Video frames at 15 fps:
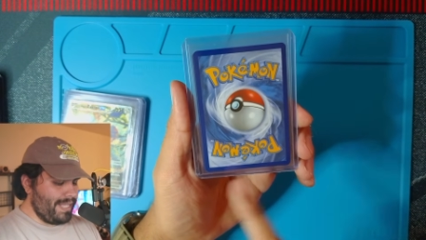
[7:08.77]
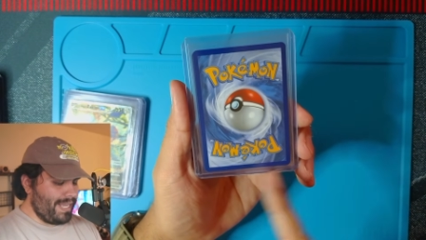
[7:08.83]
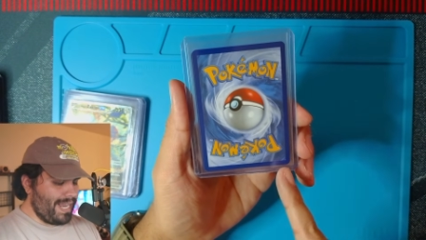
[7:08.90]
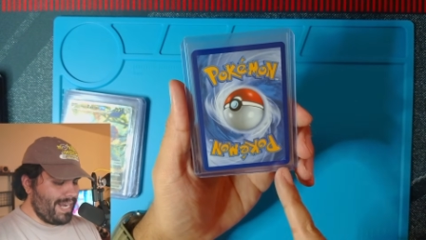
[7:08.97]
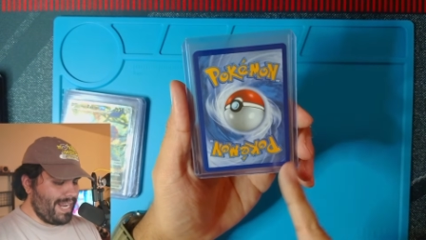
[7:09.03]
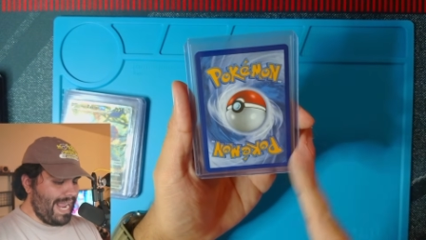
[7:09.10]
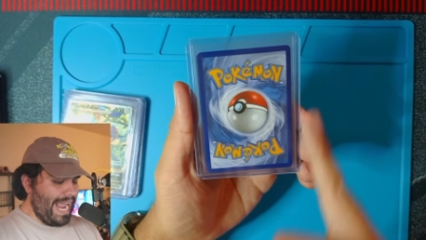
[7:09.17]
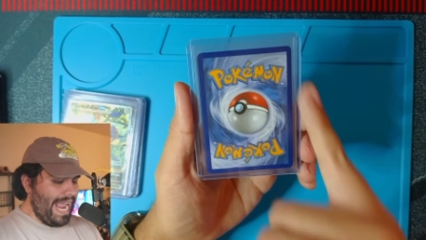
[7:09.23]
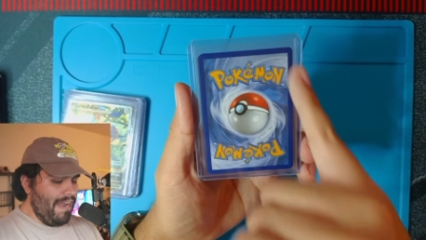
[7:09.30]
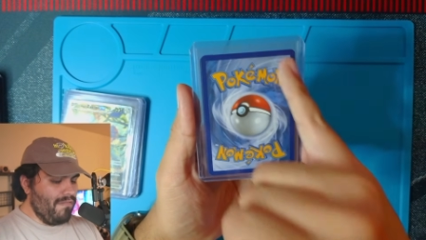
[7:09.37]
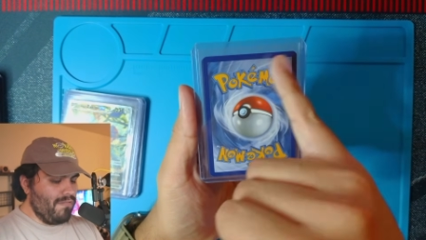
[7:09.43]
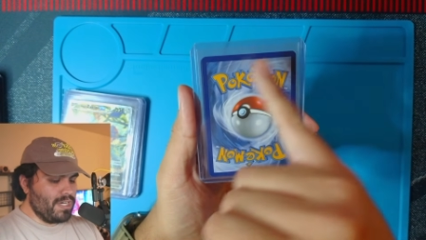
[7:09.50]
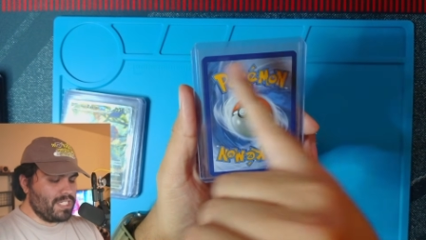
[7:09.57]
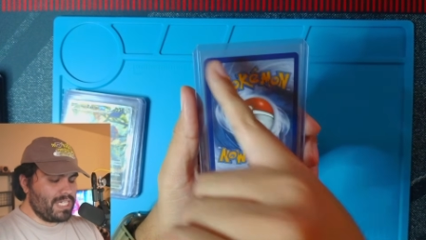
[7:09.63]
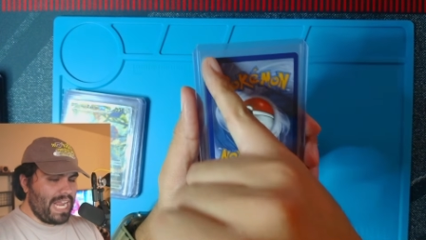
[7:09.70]
kind of
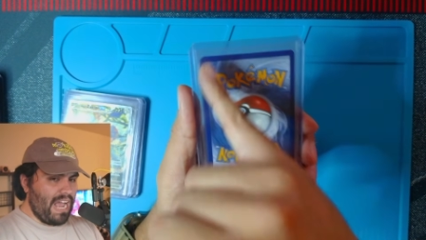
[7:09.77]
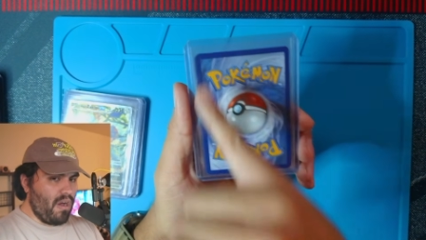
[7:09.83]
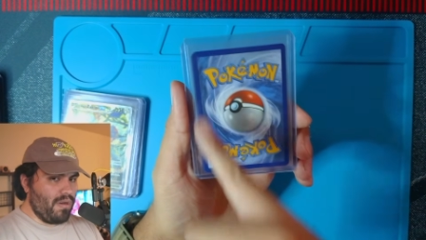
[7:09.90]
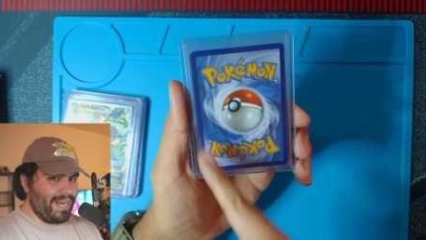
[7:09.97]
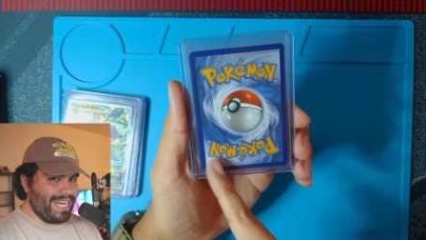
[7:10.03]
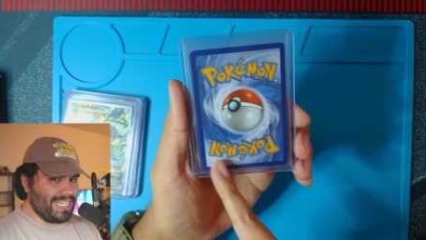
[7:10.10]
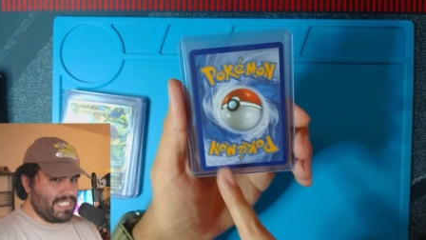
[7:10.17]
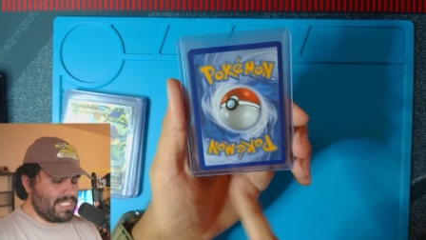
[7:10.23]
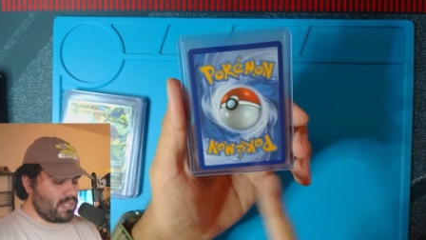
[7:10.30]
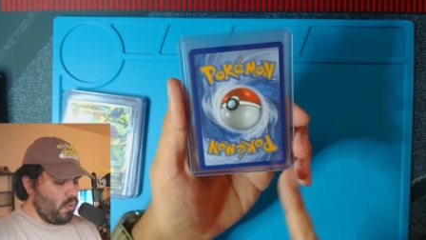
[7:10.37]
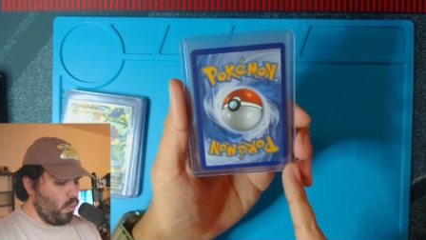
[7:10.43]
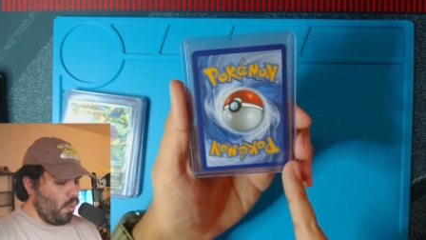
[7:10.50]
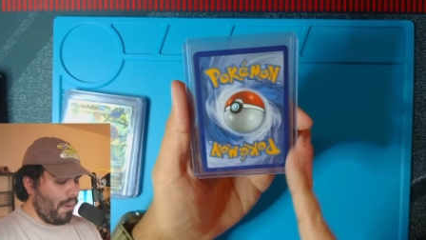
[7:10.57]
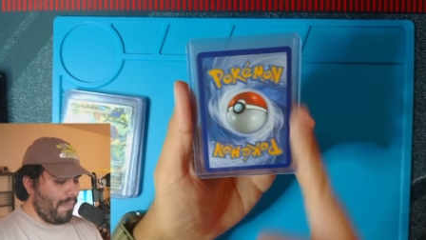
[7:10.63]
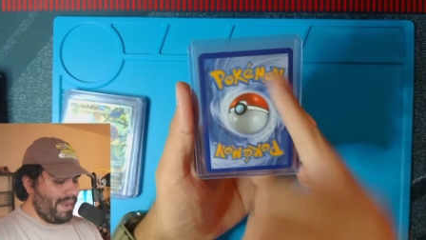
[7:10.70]
average out a
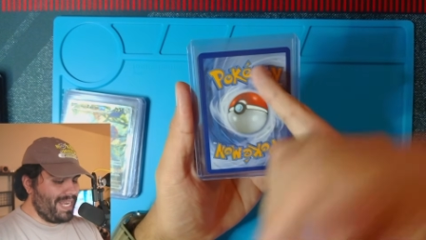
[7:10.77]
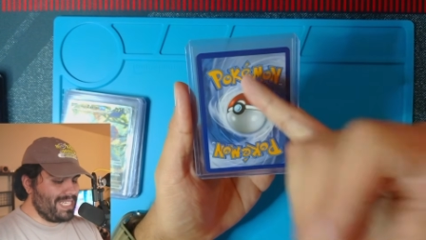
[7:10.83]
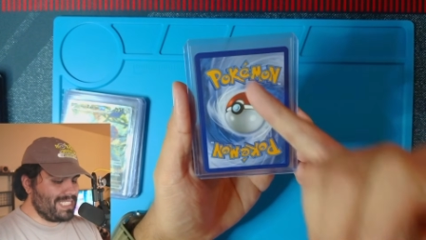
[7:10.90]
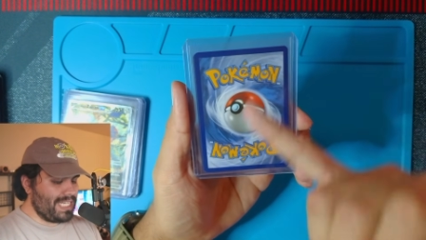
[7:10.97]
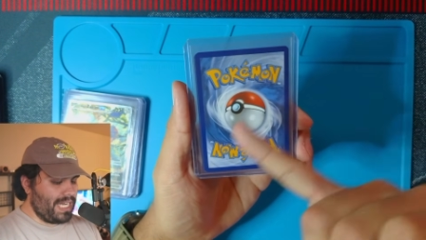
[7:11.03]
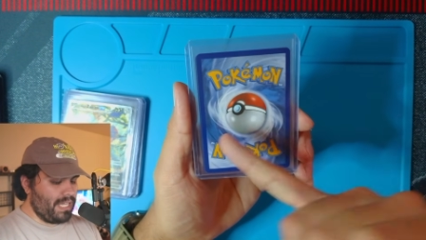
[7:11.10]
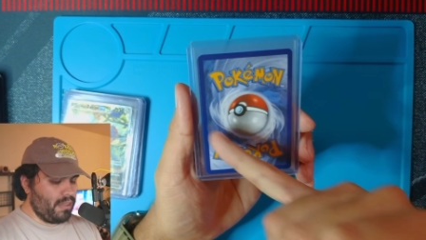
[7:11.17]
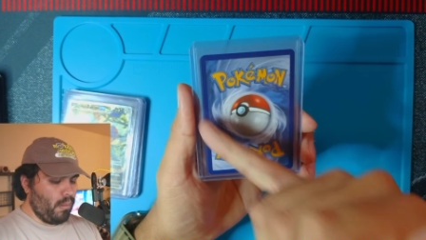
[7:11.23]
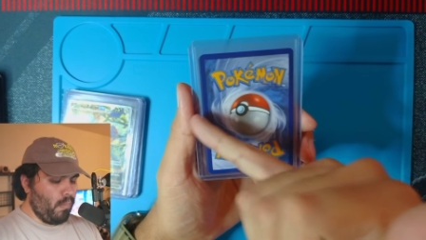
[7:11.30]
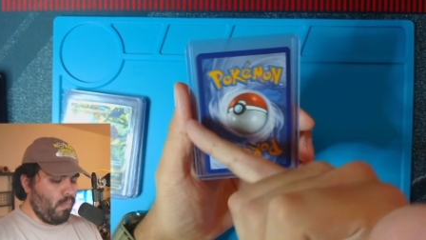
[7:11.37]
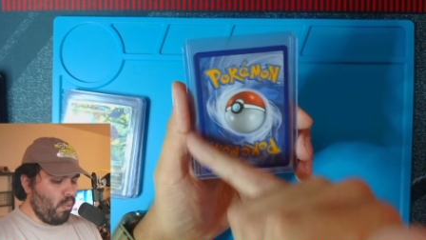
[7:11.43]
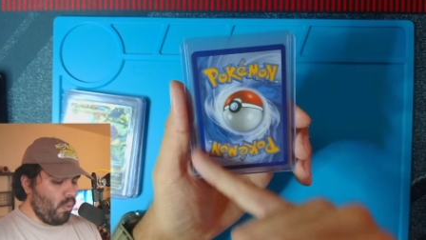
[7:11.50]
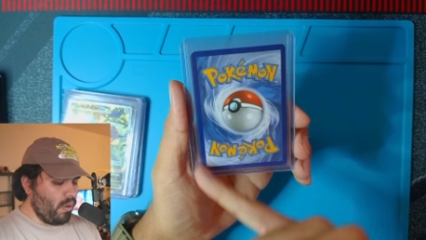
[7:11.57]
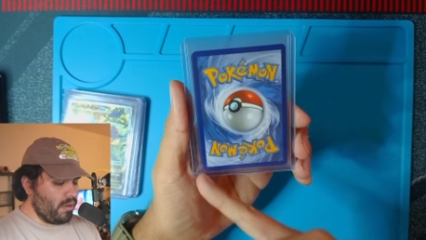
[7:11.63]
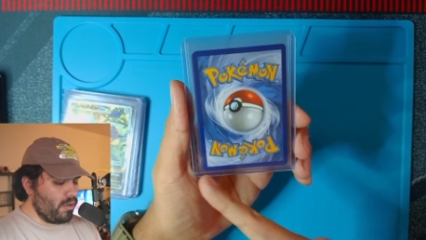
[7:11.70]
score based on the
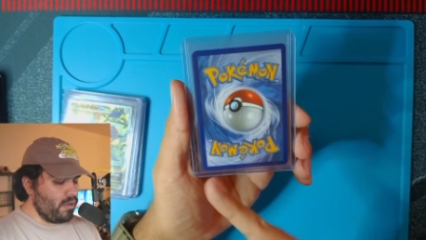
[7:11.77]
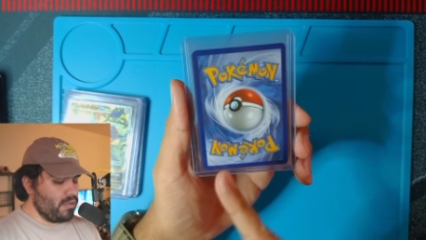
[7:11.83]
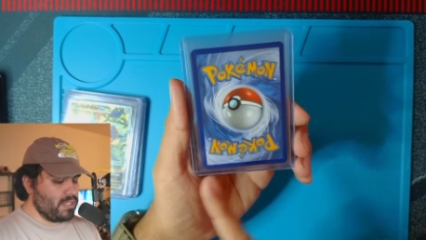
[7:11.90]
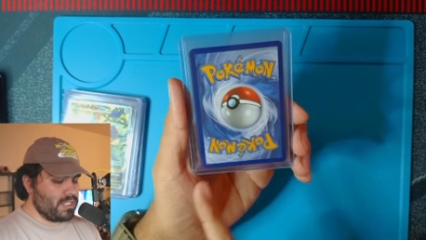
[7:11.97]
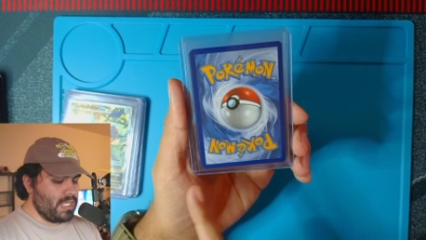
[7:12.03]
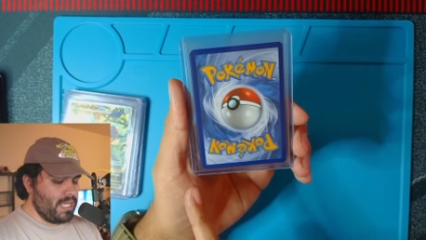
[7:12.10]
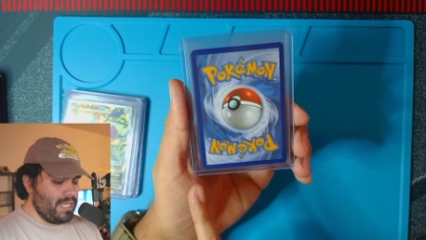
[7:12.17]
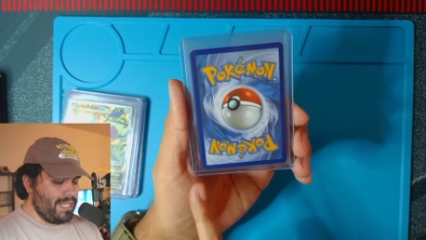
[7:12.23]
borders,